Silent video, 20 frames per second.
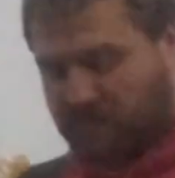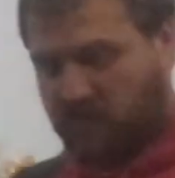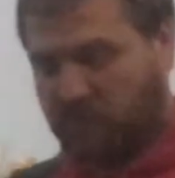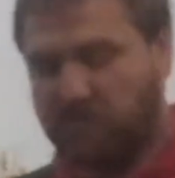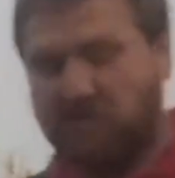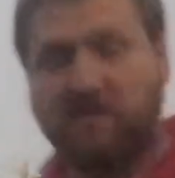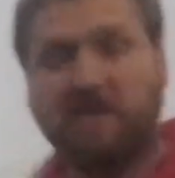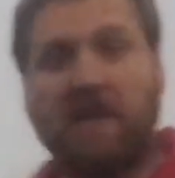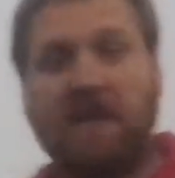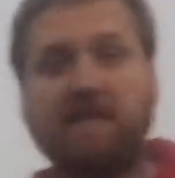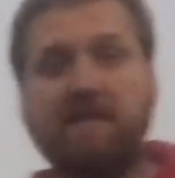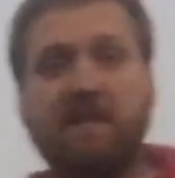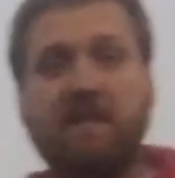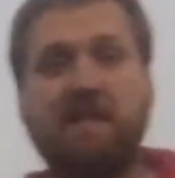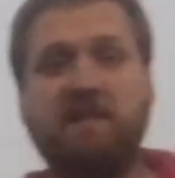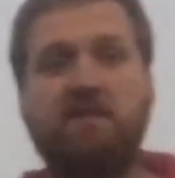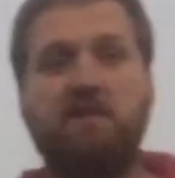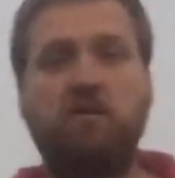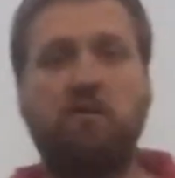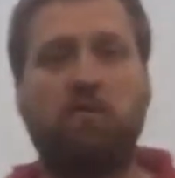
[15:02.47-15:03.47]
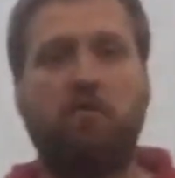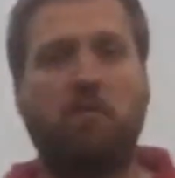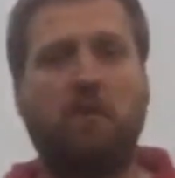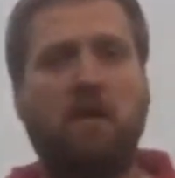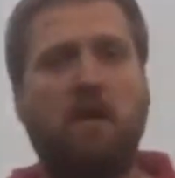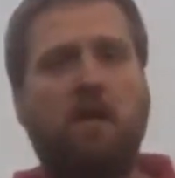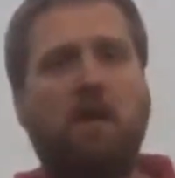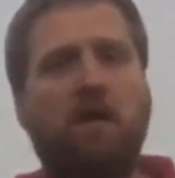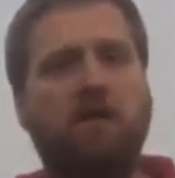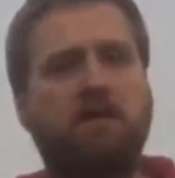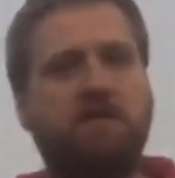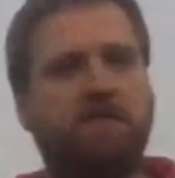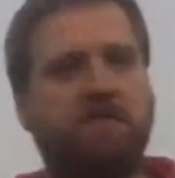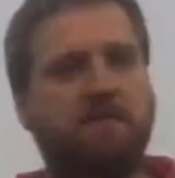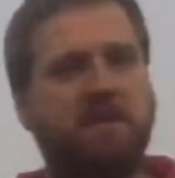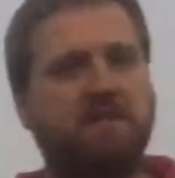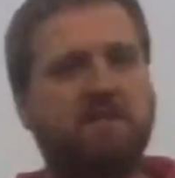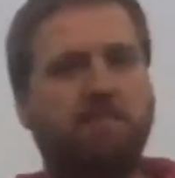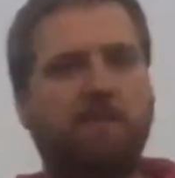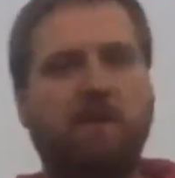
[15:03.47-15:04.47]
So G-Line DD2,
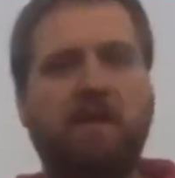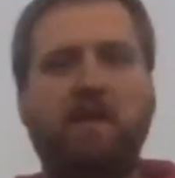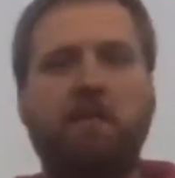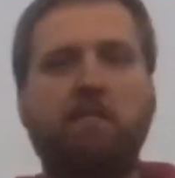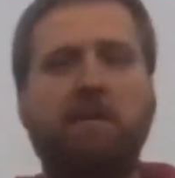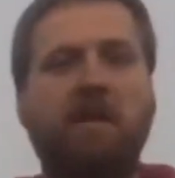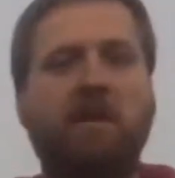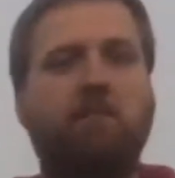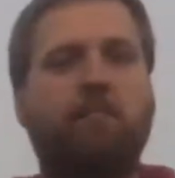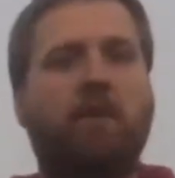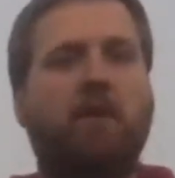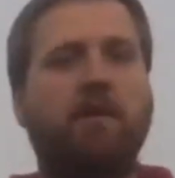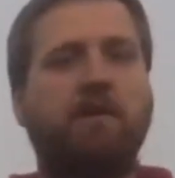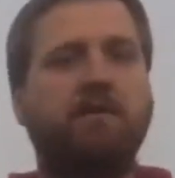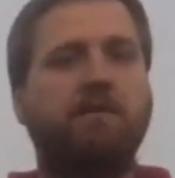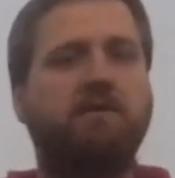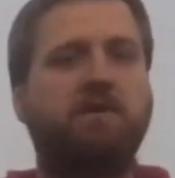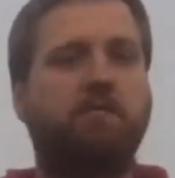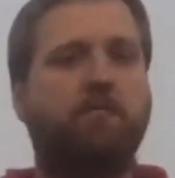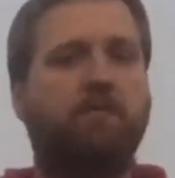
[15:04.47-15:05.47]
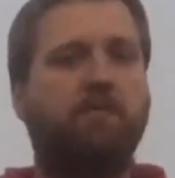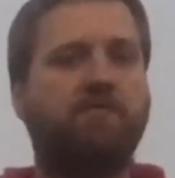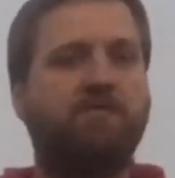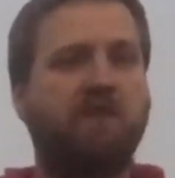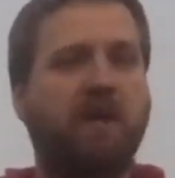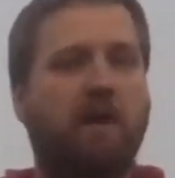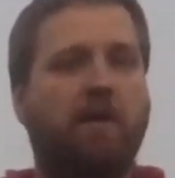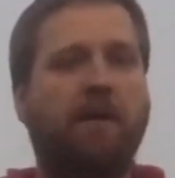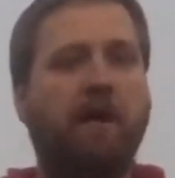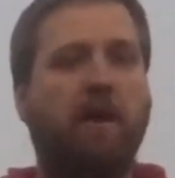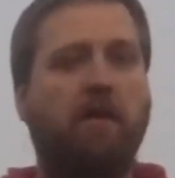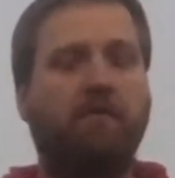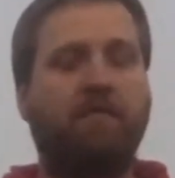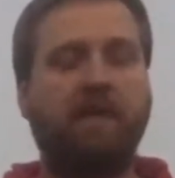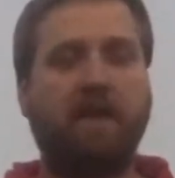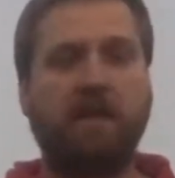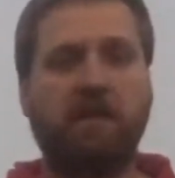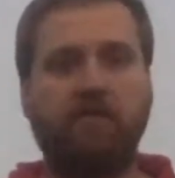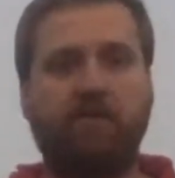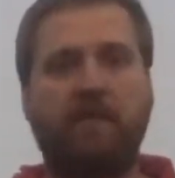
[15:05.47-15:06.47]
Discmania Media Partnership, shout out,
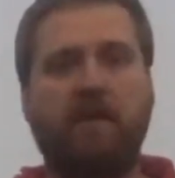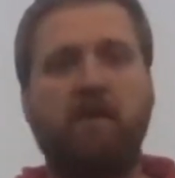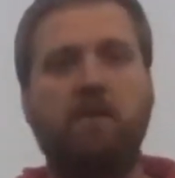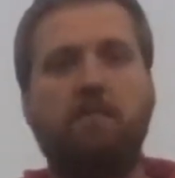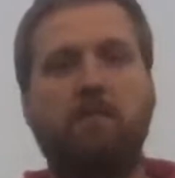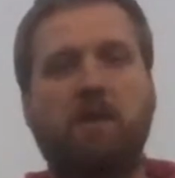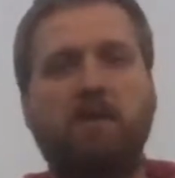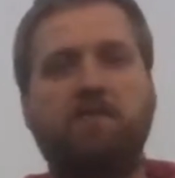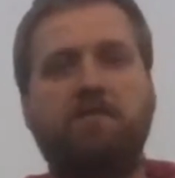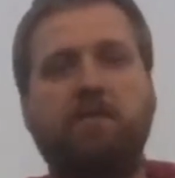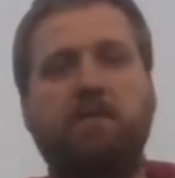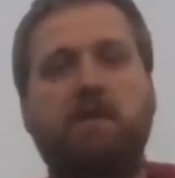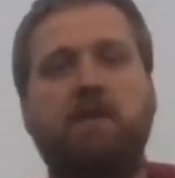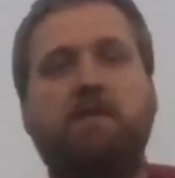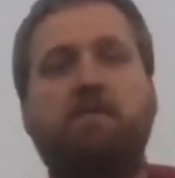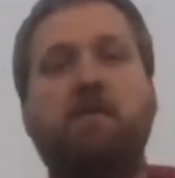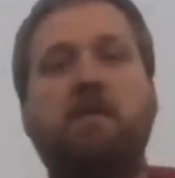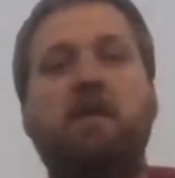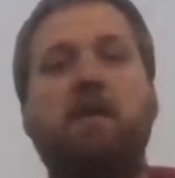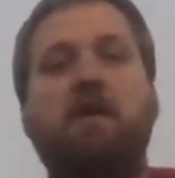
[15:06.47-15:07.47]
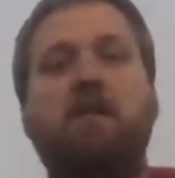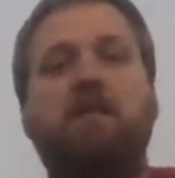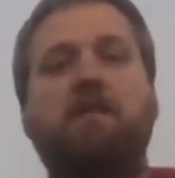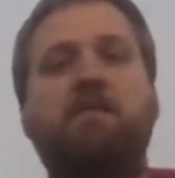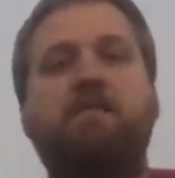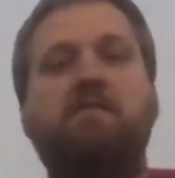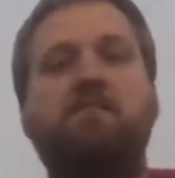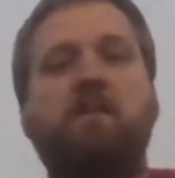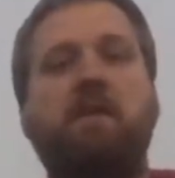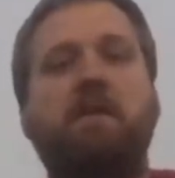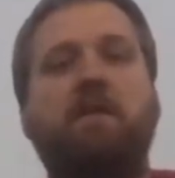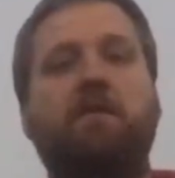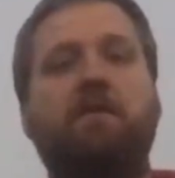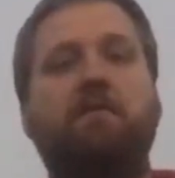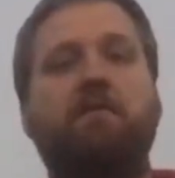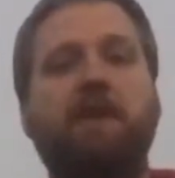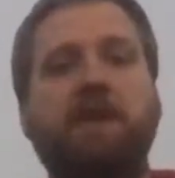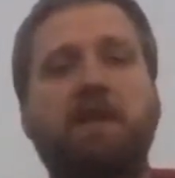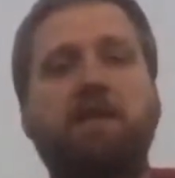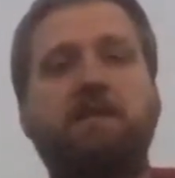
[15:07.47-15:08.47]
thank you very much for this. This has been a
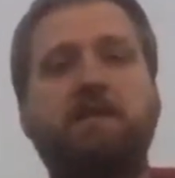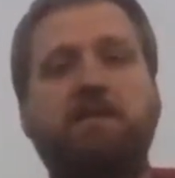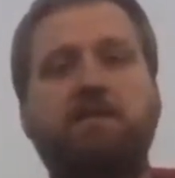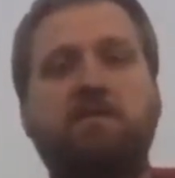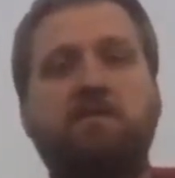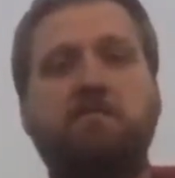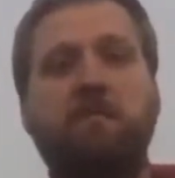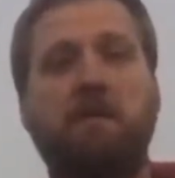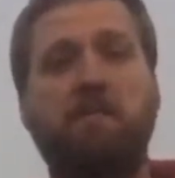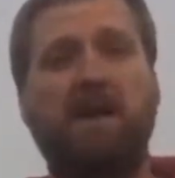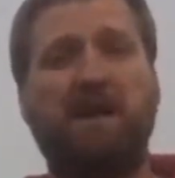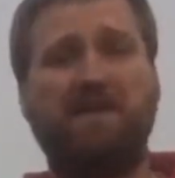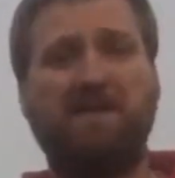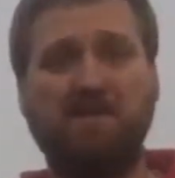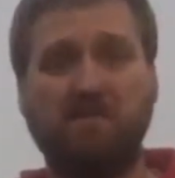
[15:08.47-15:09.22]
great addition to my bag.